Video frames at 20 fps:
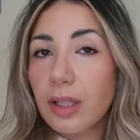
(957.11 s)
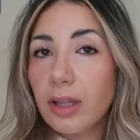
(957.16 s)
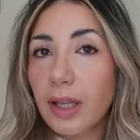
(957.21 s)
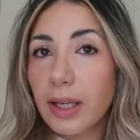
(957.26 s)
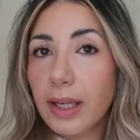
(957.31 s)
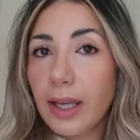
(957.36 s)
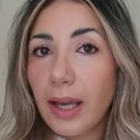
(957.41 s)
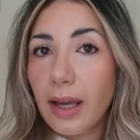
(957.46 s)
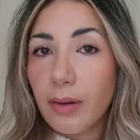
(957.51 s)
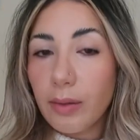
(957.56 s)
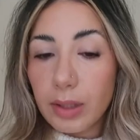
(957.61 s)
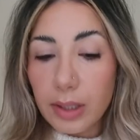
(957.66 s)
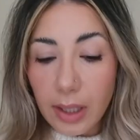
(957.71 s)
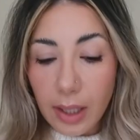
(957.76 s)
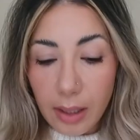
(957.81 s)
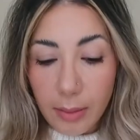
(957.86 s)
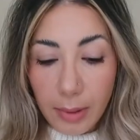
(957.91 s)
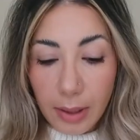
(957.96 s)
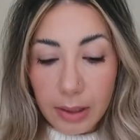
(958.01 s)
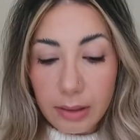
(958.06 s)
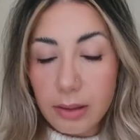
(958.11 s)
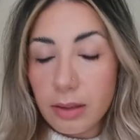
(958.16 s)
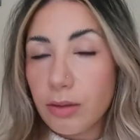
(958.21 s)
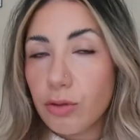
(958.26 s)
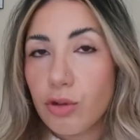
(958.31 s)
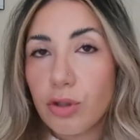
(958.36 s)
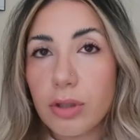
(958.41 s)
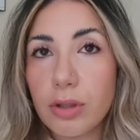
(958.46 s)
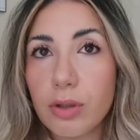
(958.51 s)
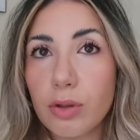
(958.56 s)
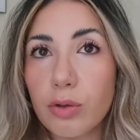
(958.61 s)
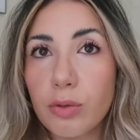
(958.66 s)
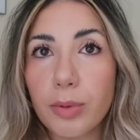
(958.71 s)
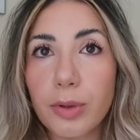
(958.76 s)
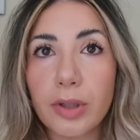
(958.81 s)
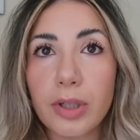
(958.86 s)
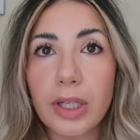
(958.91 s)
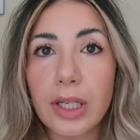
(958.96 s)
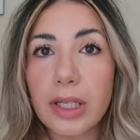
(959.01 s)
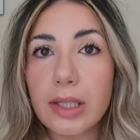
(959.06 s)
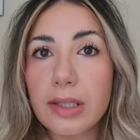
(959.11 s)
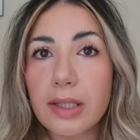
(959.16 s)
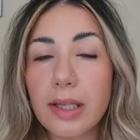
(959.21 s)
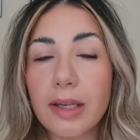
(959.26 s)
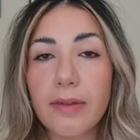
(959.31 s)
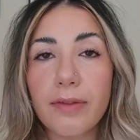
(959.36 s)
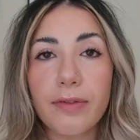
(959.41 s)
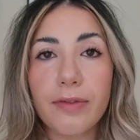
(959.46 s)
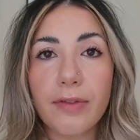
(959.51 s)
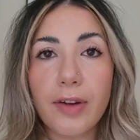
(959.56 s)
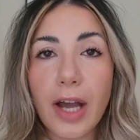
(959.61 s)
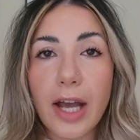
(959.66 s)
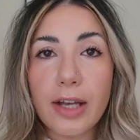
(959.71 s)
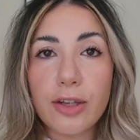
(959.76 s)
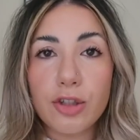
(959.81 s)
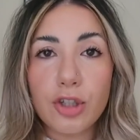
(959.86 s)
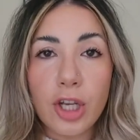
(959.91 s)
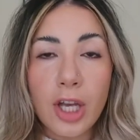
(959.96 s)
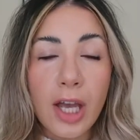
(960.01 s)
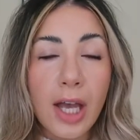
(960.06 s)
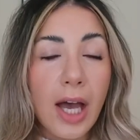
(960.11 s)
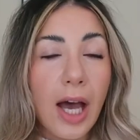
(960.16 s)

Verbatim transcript: like how it came out it's just super easy fresh